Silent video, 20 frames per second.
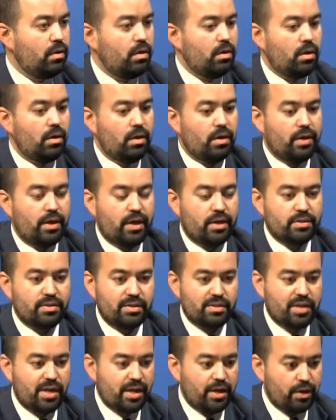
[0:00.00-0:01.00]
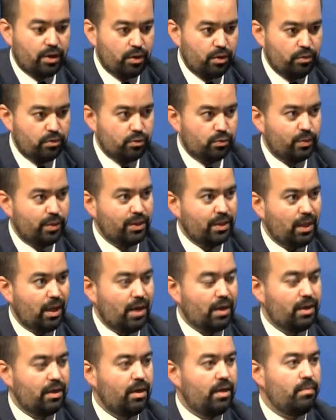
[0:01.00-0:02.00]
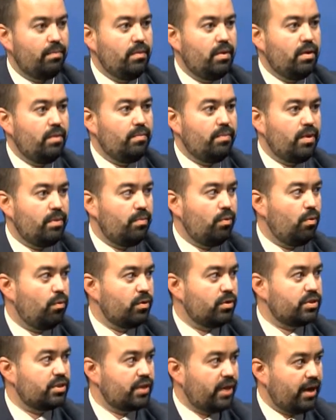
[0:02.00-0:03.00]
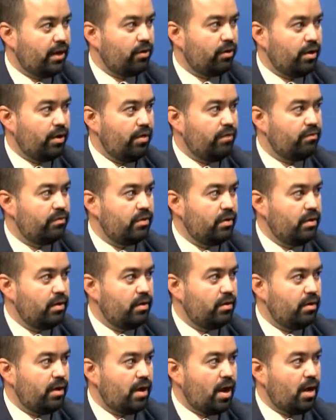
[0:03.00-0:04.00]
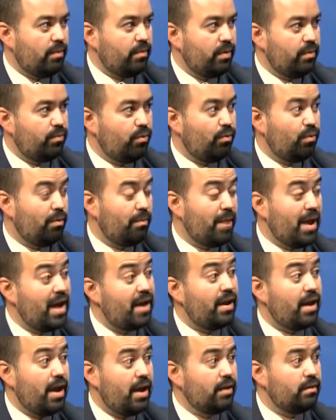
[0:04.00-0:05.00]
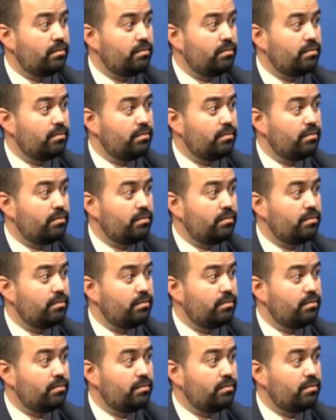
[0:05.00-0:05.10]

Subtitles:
As the saying goes, we lock up people we're scared of, not people we're mad at.